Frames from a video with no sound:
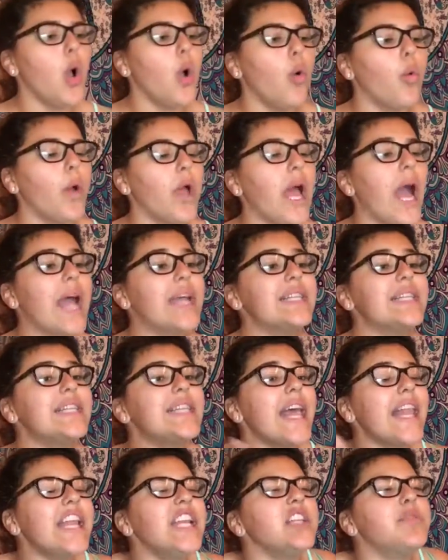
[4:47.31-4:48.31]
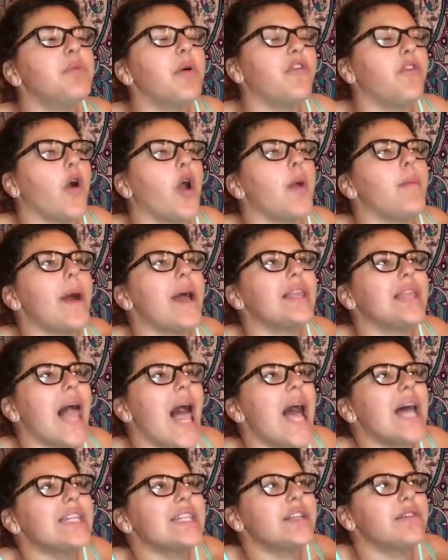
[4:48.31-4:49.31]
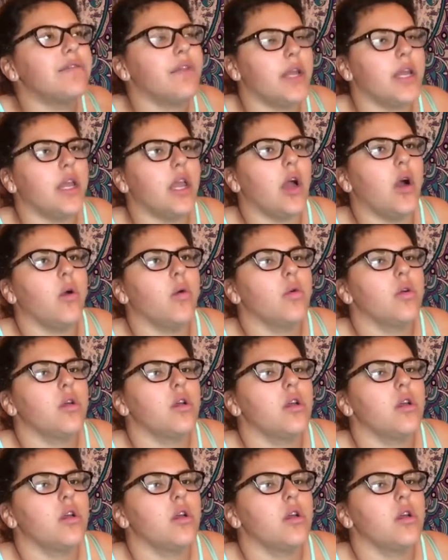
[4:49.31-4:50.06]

When, I said this before in my last video,